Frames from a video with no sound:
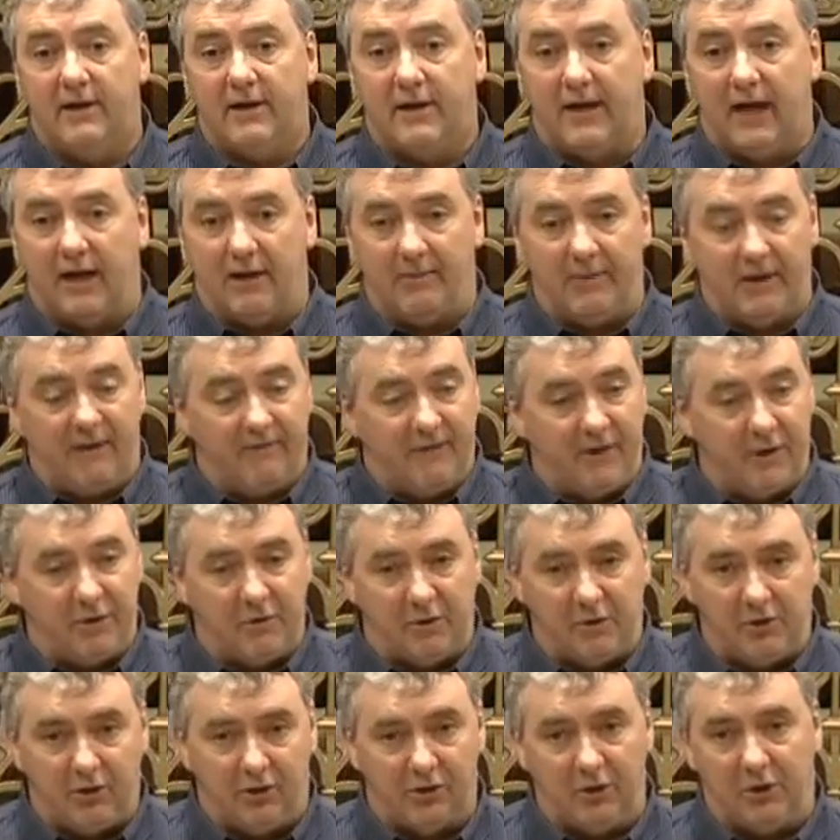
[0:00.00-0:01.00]
Like, I mean, if this
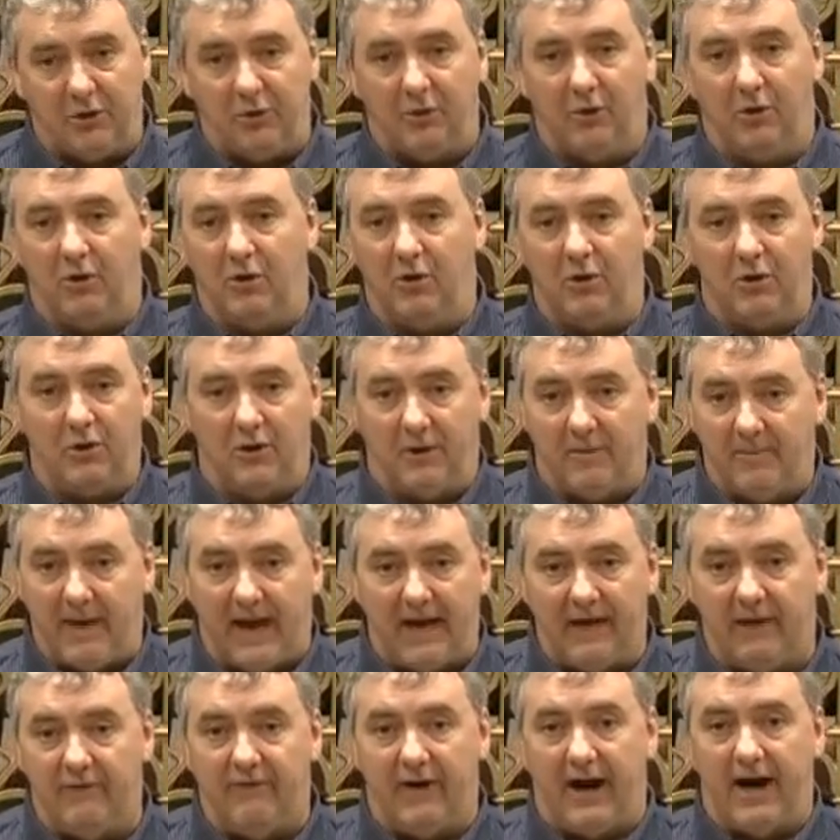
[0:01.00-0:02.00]
was Dun Stores or the
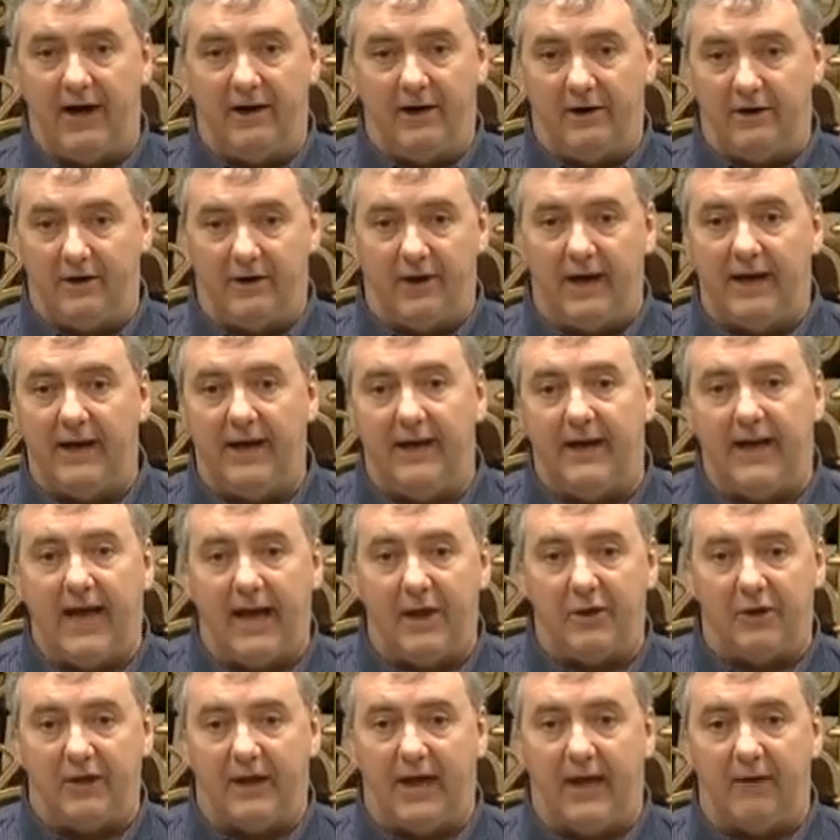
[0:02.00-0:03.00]
Bank of Ireland or anything
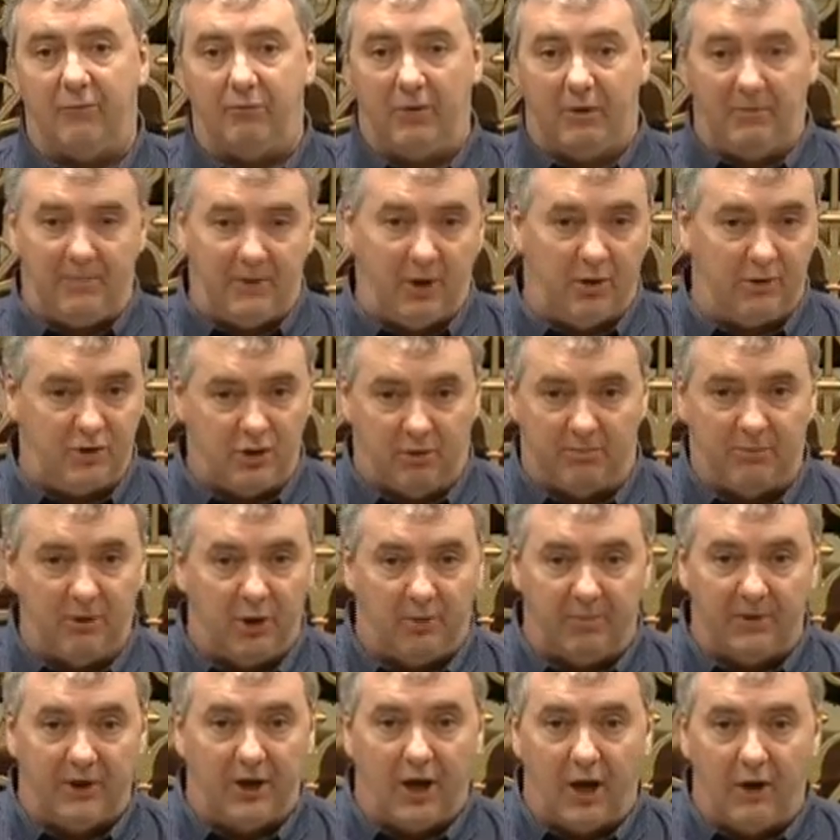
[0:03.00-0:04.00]
else like that, we'd be jumping
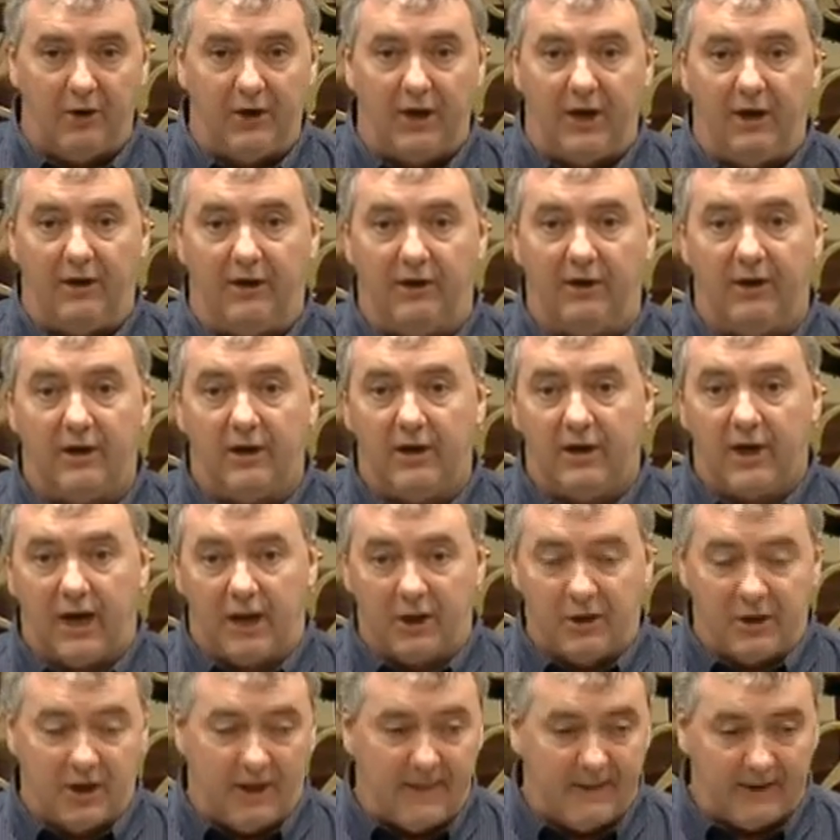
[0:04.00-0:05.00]
up and down here and
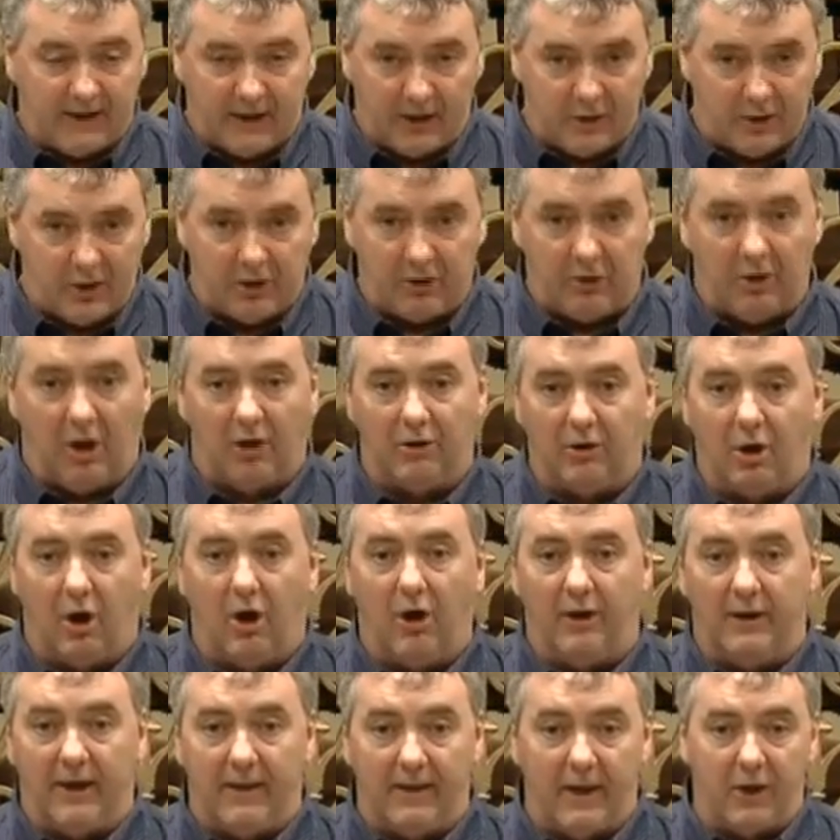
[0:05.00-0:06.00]
saying that this is not
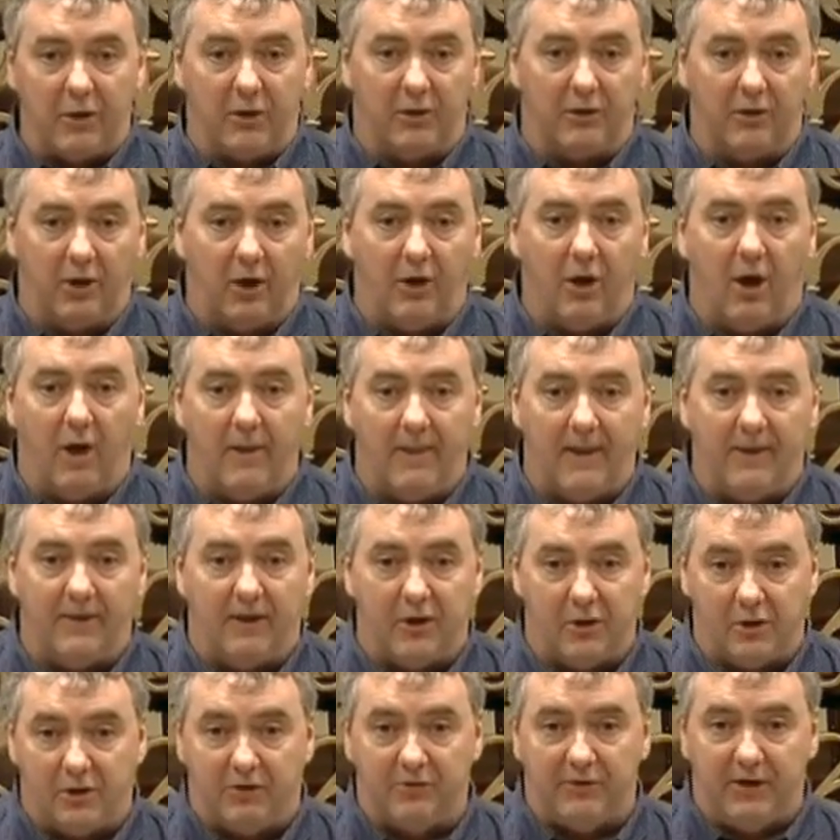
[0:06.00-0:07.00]
on and this is not on, that
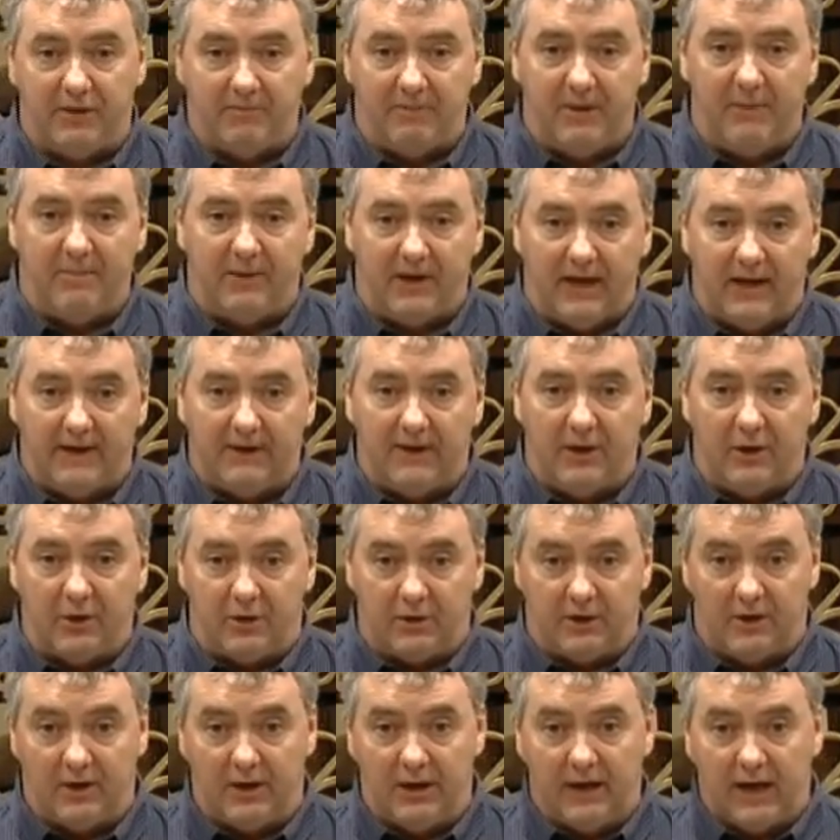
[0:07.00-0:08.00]
they should treat people like
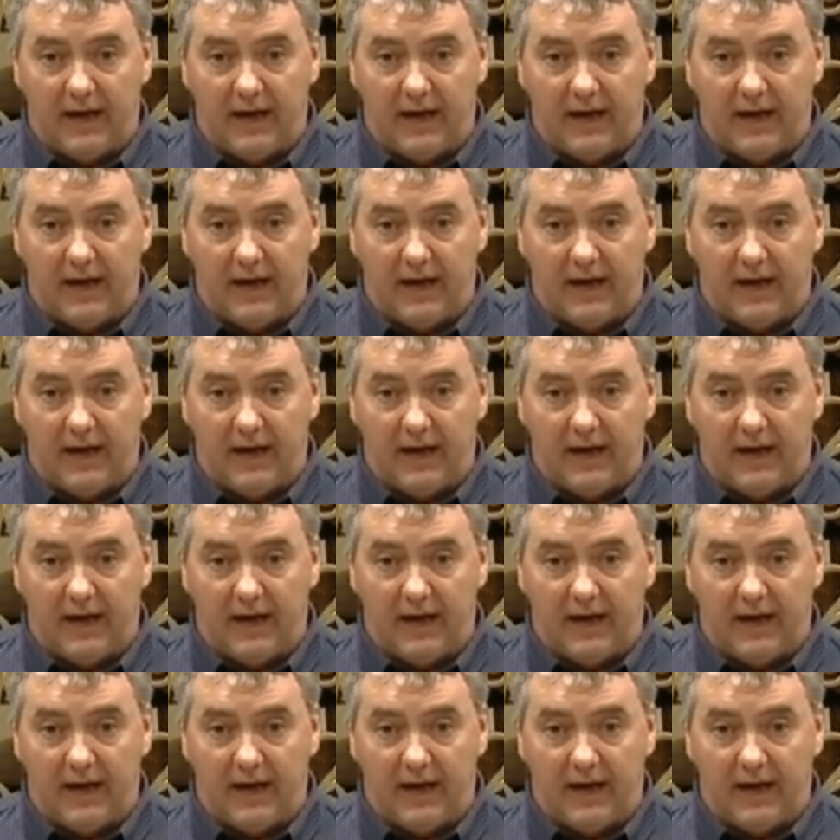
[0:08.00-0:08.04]
this.